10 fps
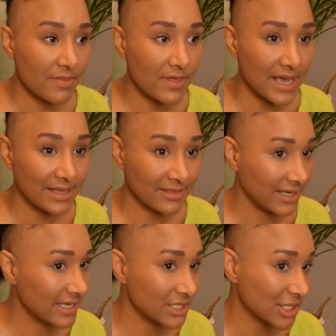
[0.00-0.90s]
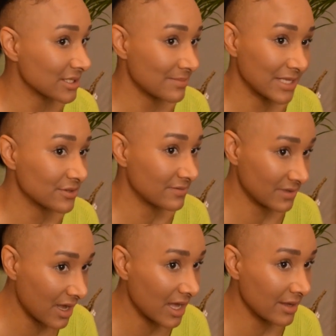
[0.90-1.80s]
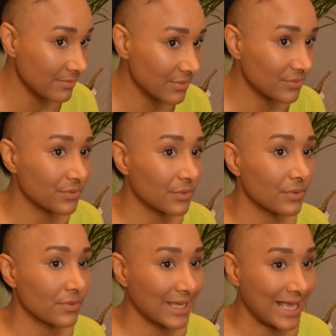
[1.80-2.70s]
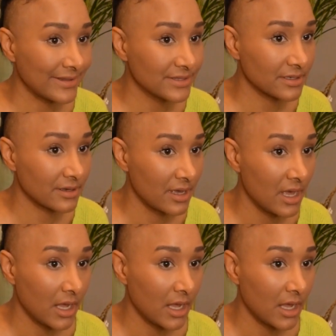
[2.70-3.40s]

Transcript: they think it's just a matter of time before the cancer